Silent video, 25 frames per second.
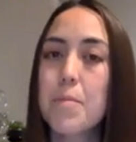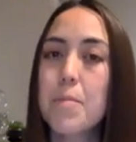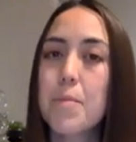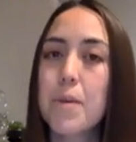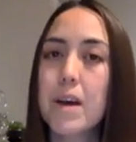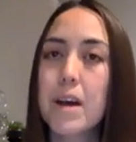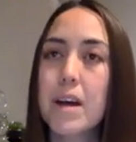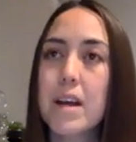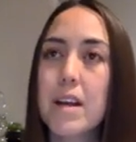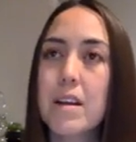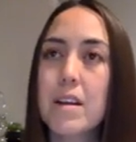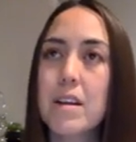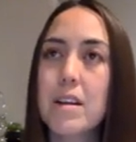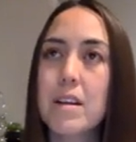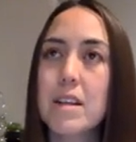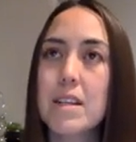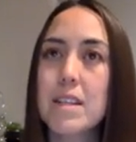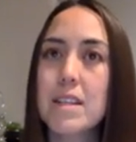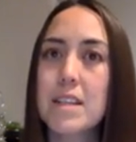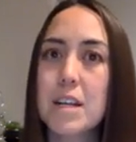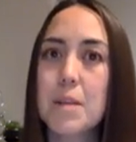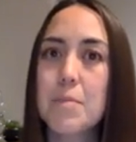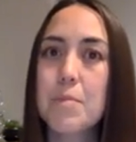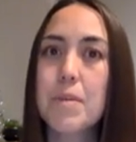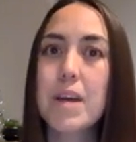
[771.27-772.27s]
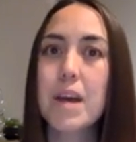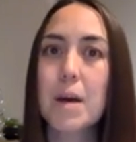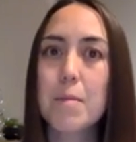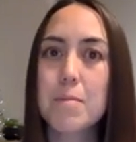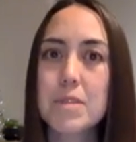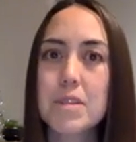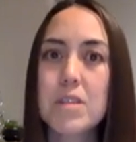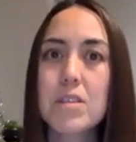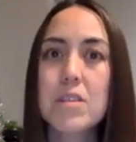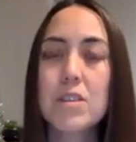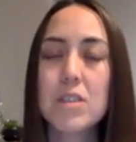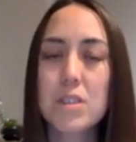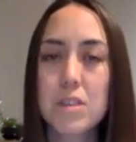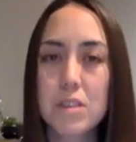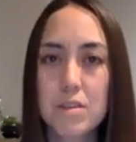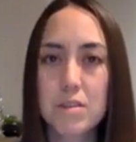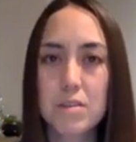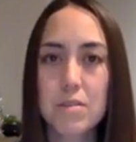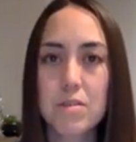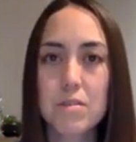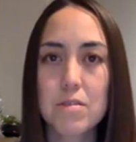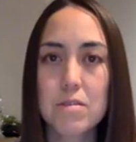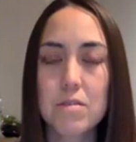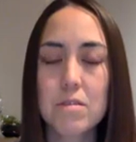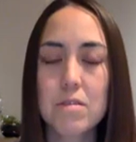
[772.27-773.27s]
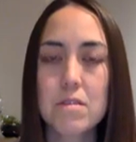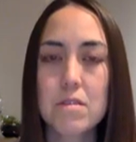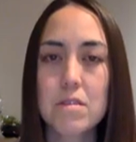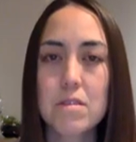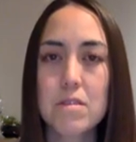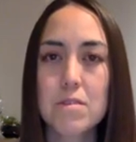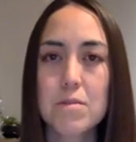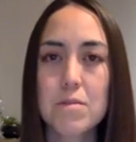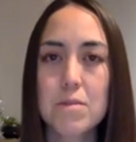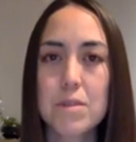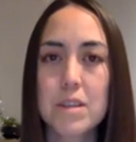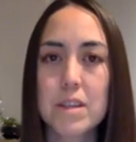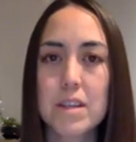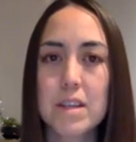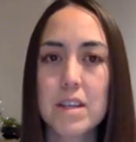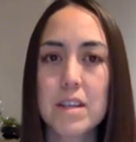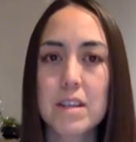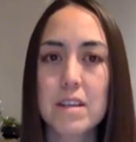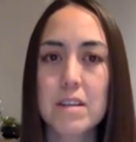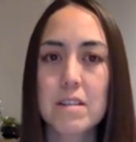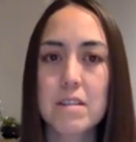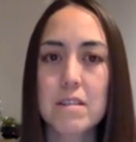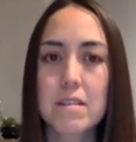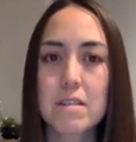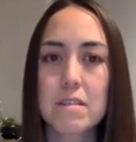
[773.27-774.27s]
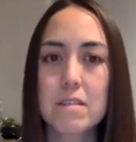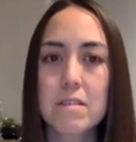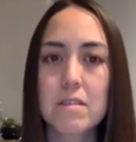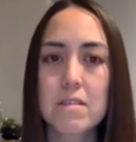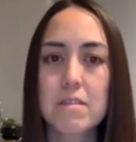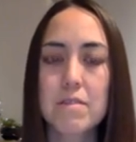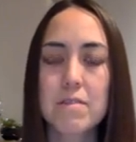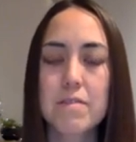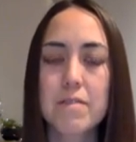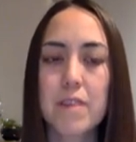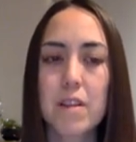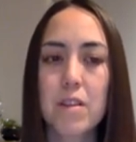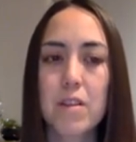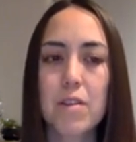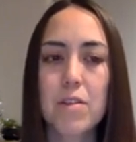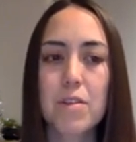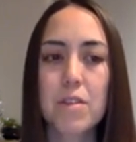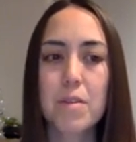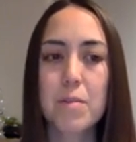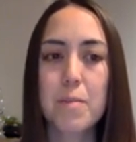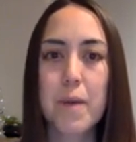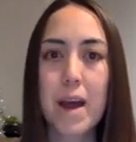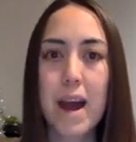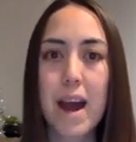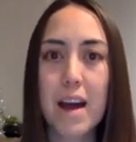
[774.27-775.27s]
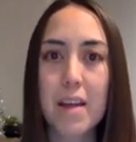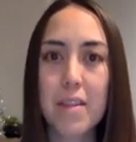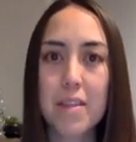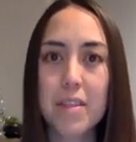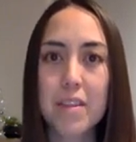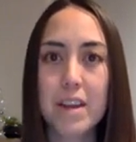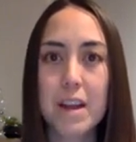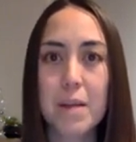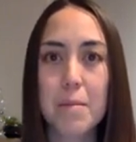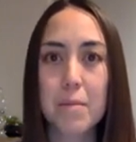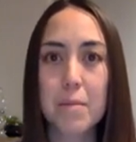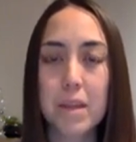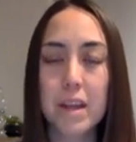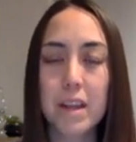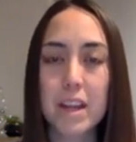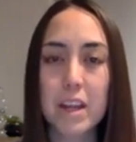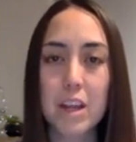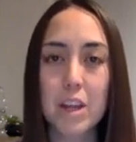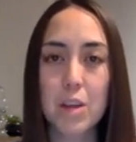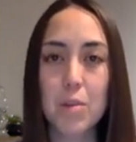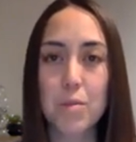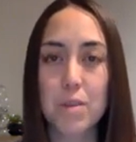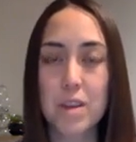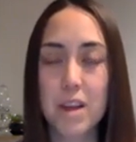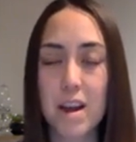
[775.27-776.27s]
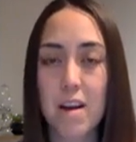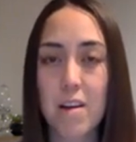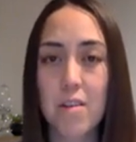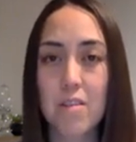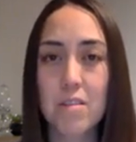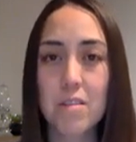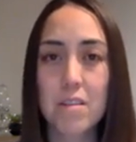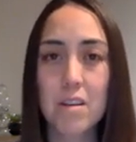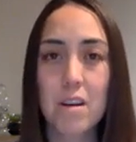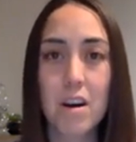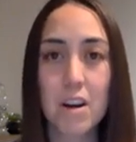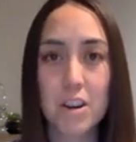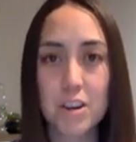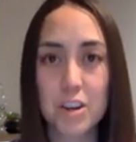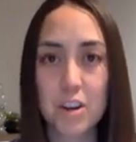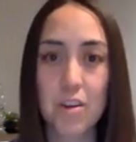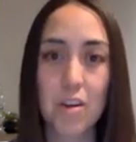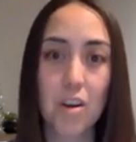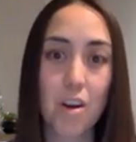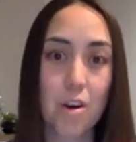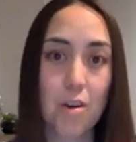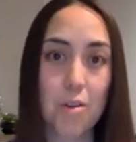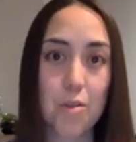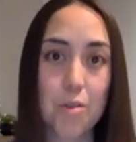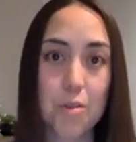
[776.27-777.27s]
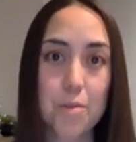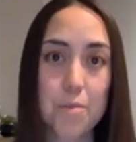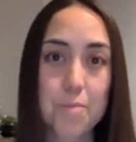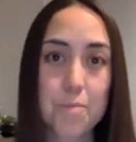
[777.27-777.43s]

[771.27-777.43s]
But it's going to be up to you to really follow the path that I'm leading you down on your own.